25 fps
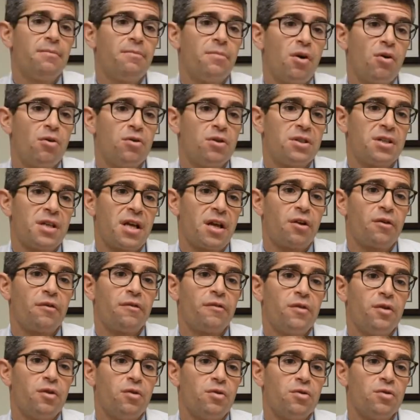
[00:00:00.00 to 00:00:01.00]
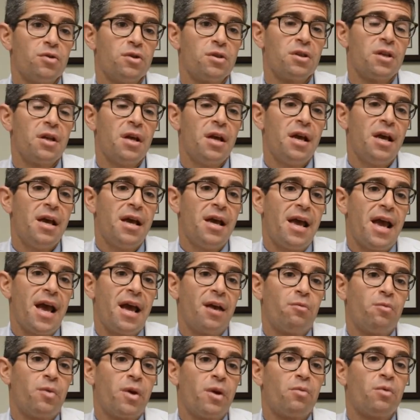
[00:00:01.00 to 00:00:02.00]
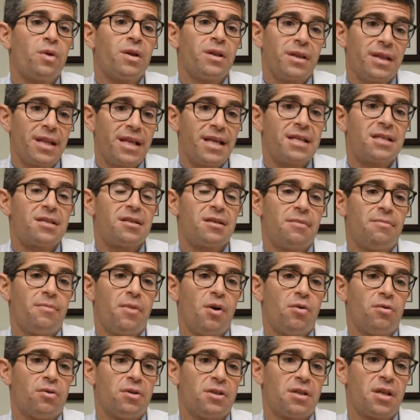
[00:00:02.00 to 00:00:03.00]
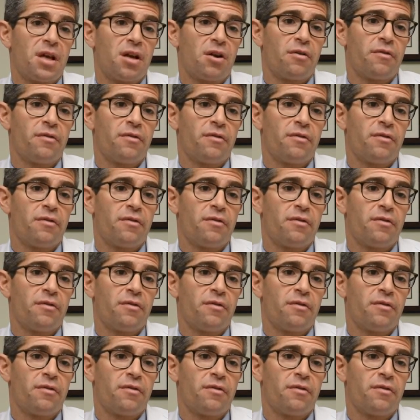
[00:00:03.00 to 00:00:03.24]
bones that are fused and we release the bones that are